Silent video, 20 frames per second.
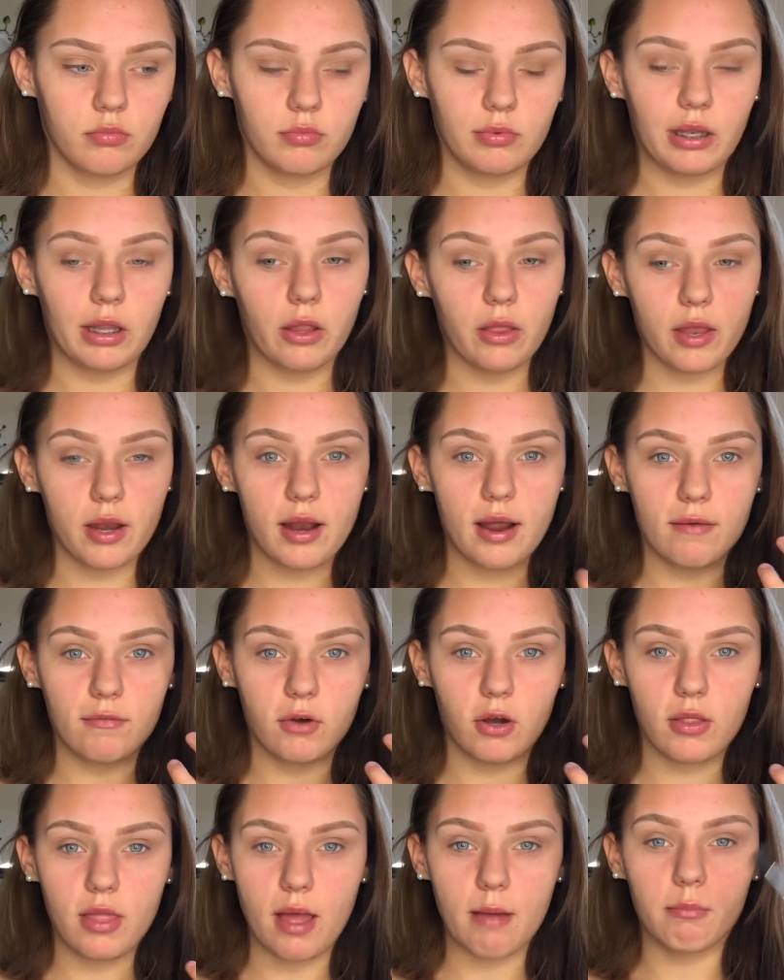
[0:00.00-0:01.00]
Now that I have
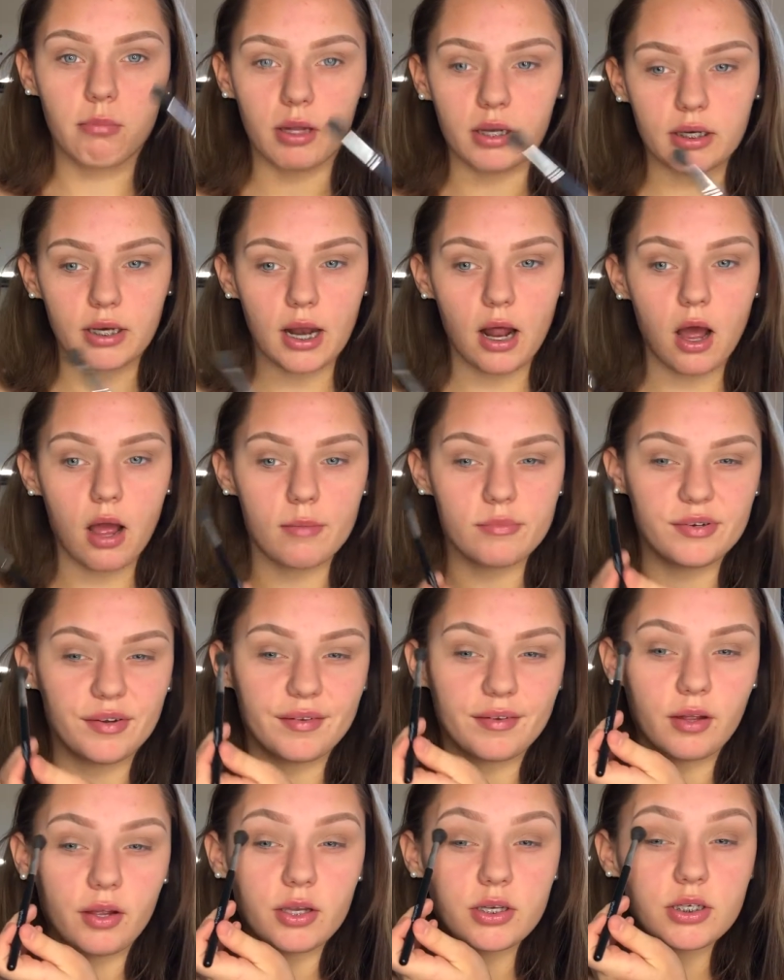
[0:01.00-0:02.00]
all that blended out, I'm
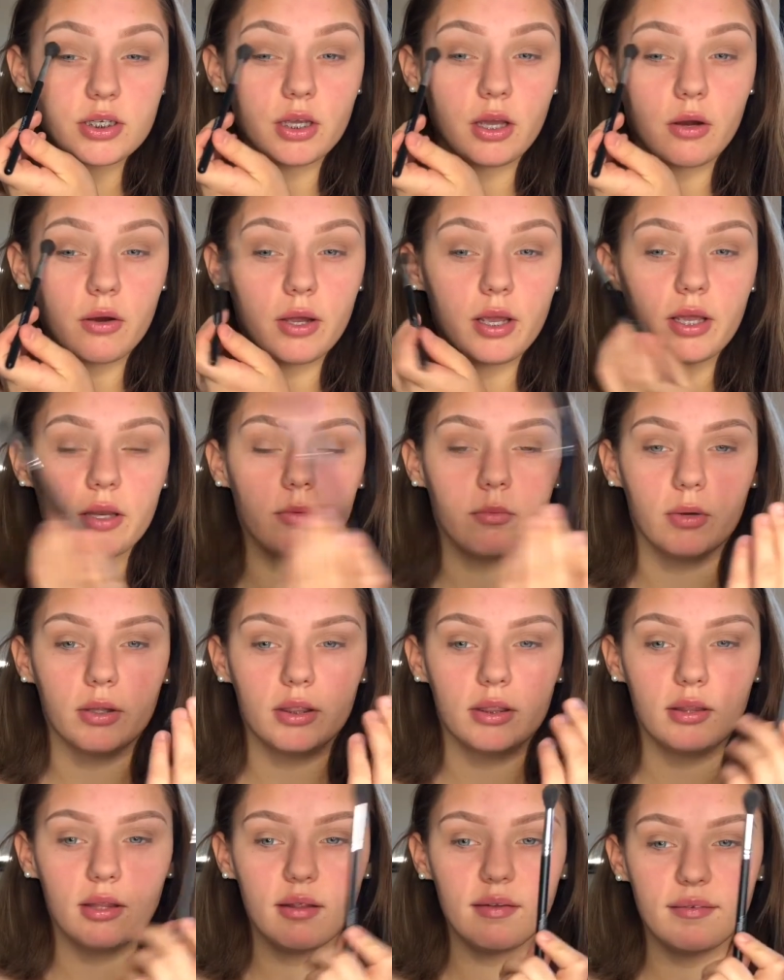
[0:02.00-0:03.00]
just going to go in
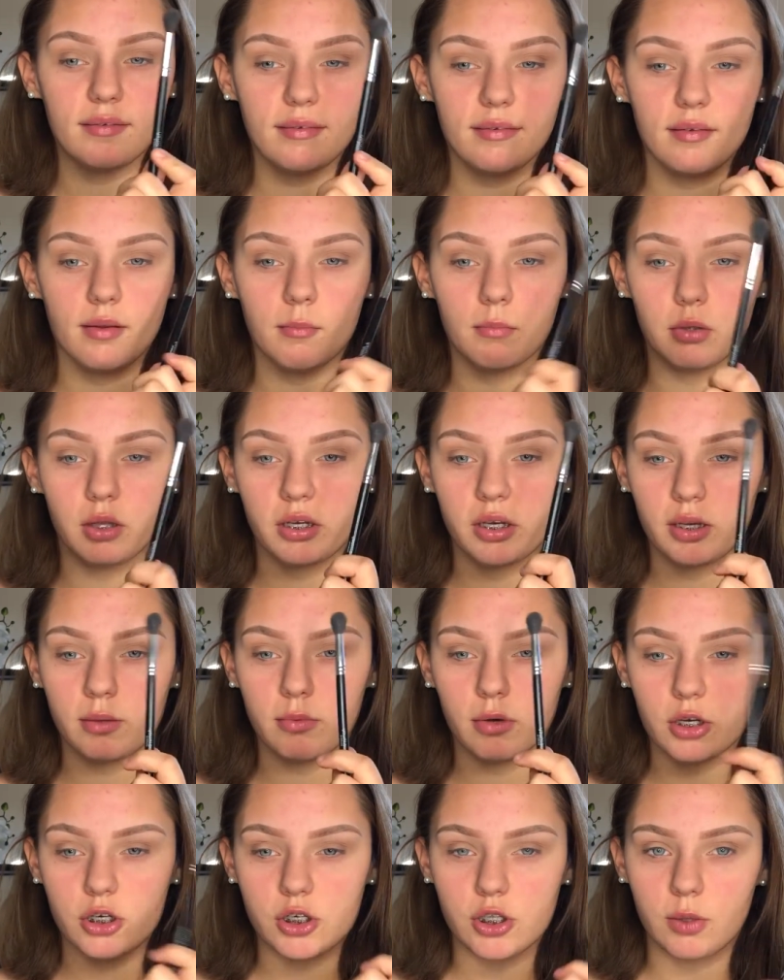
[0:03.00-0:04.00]
with this blending
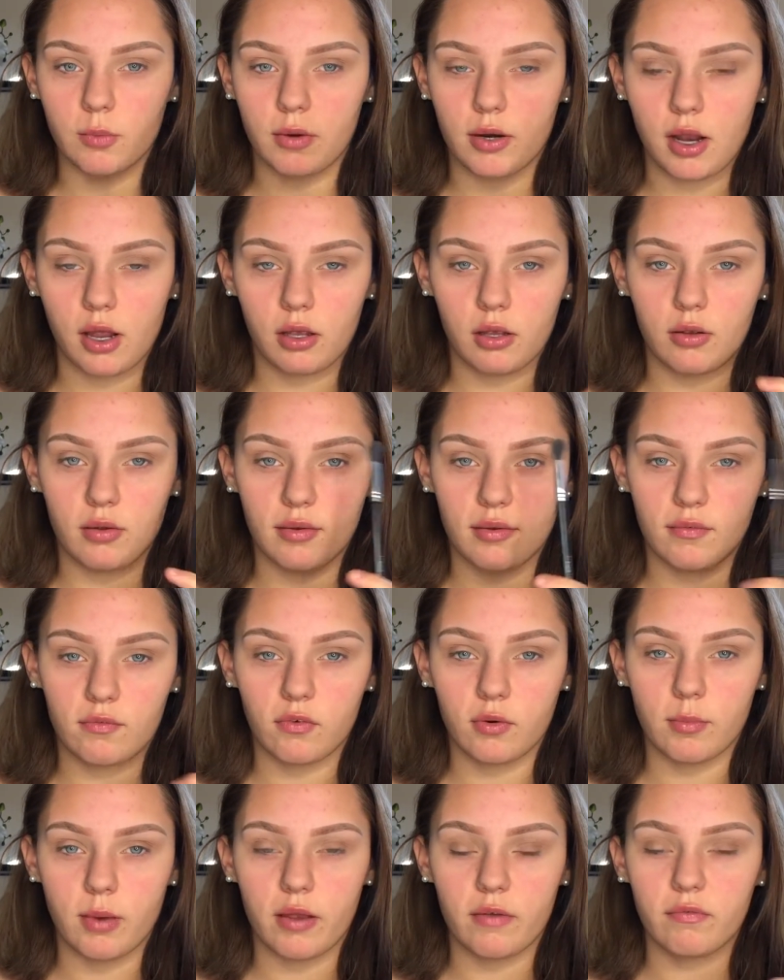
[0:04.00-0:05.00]
brush, the one I used
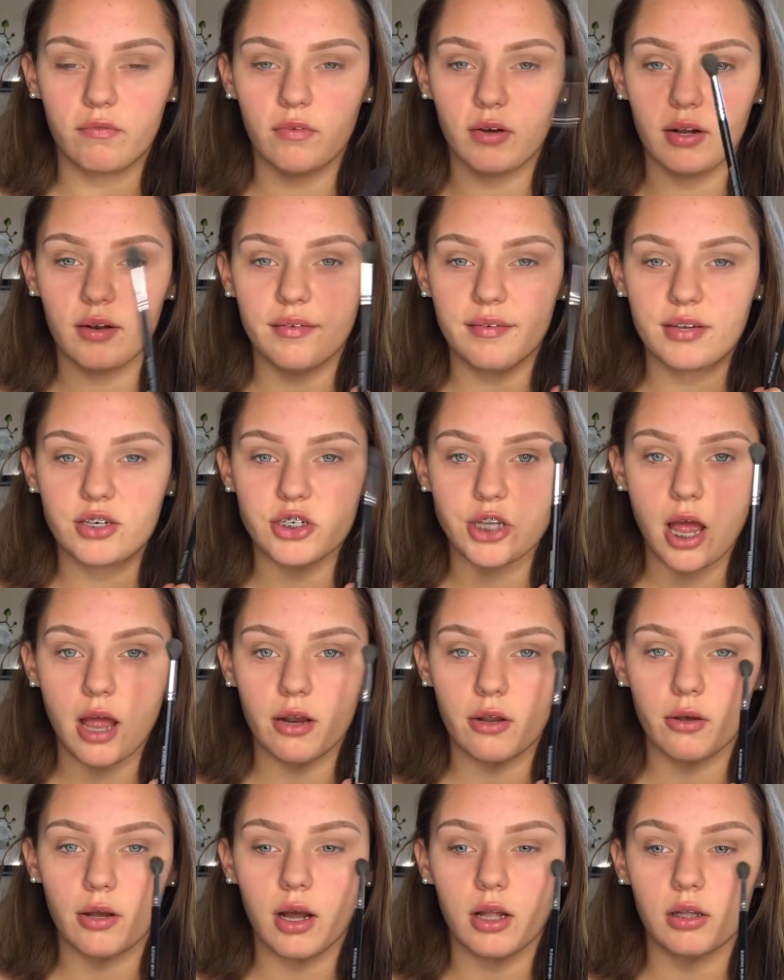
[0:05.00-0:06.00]
for my first
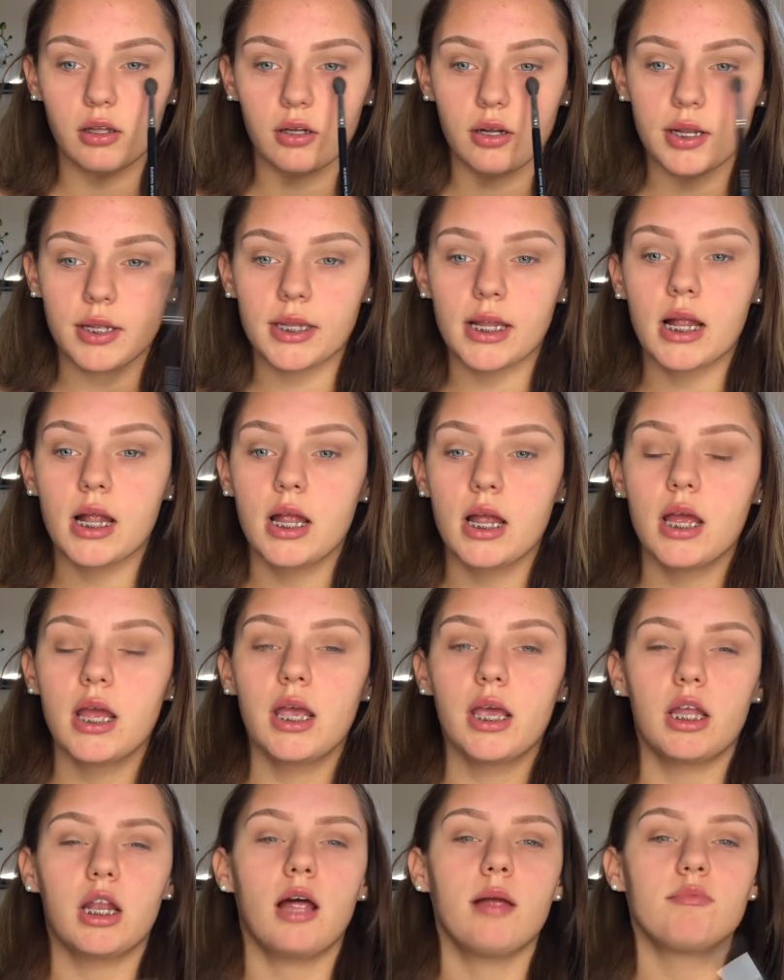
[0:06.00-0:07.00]
shadow colors,
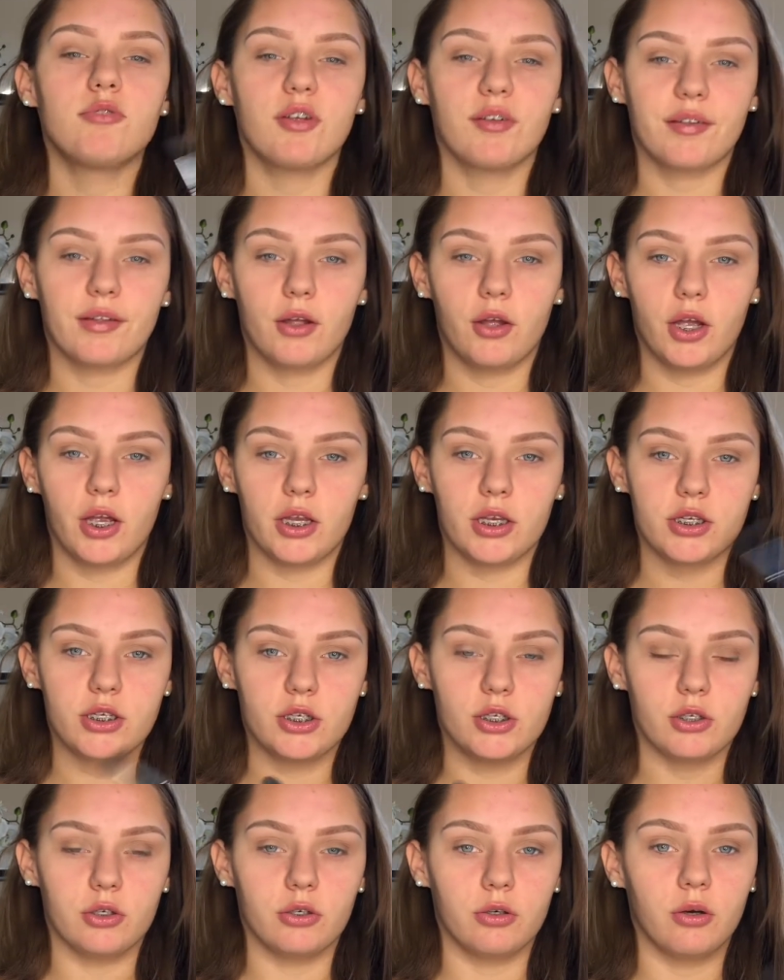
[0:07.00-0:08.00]
and I'm just going
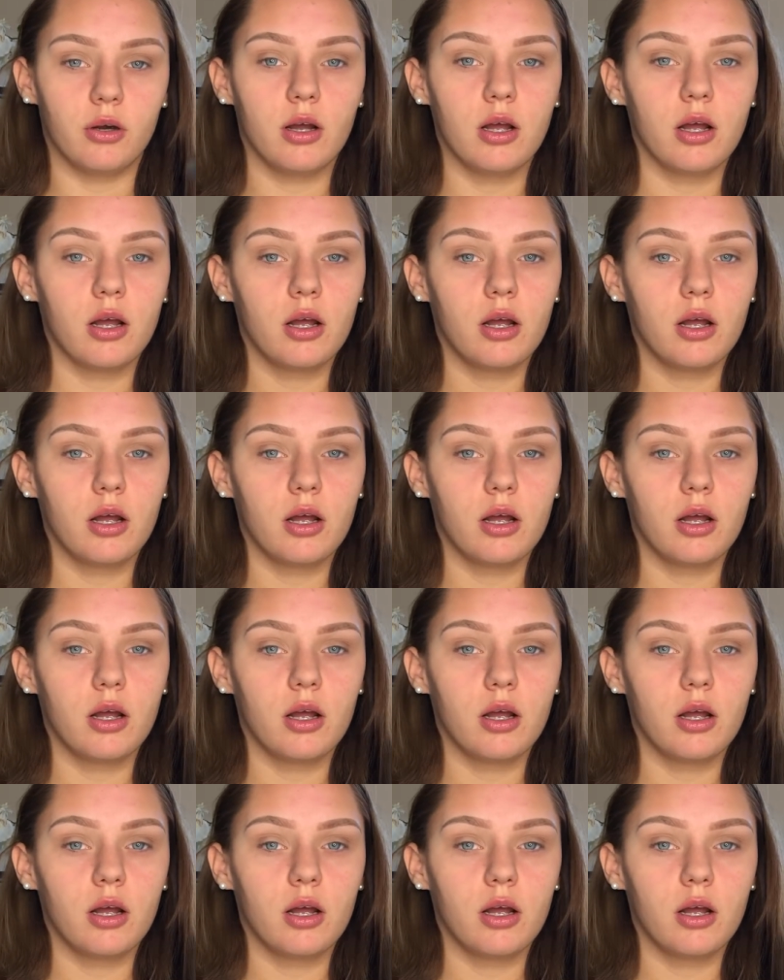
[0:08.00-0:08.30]
to